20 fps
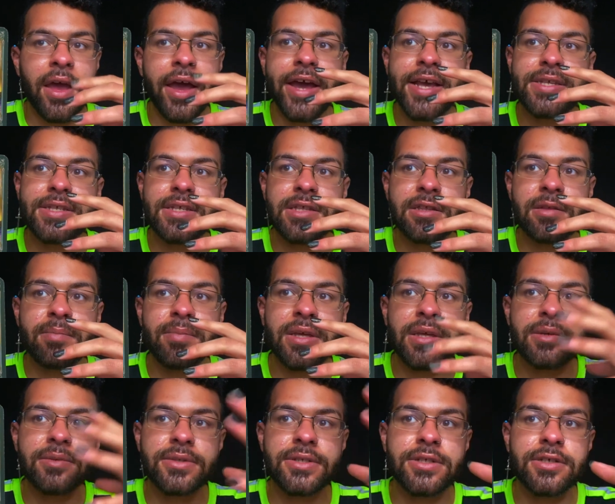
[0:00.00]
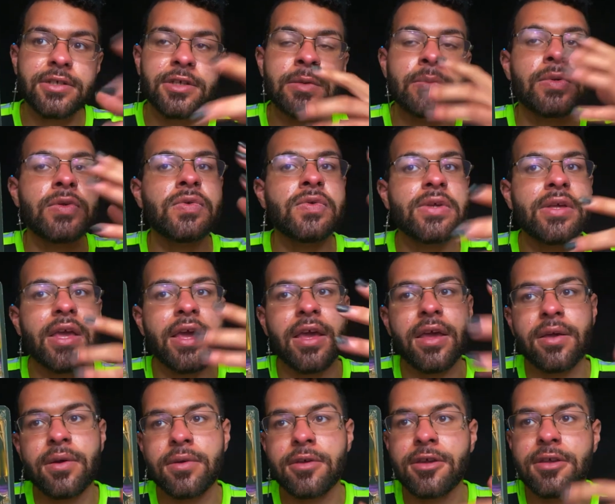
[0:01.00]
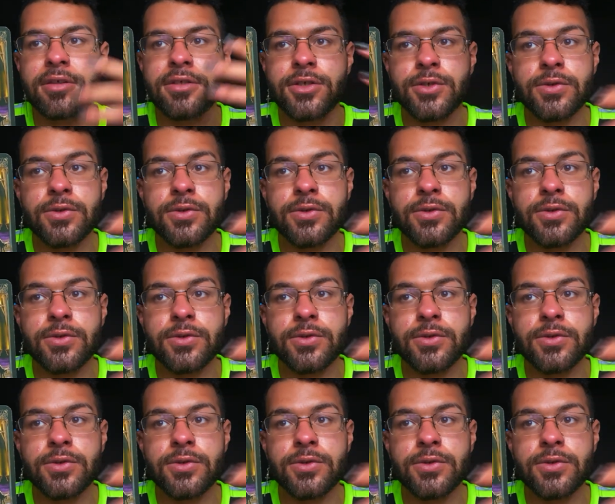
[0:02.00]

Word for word: I see them being able to communicate,